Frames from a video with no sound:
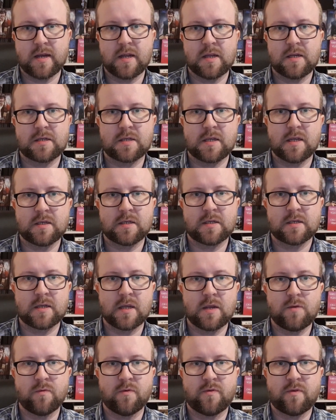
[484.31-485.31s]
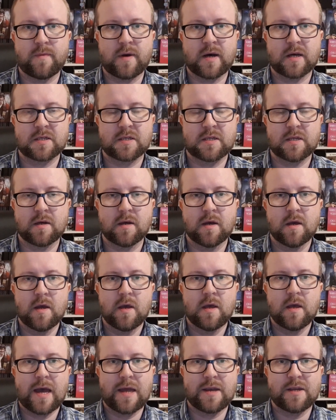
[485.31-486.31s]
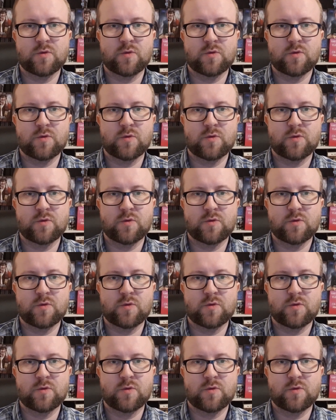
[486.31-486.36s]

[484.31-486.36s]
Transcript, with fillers: It's it's the scene with the Master and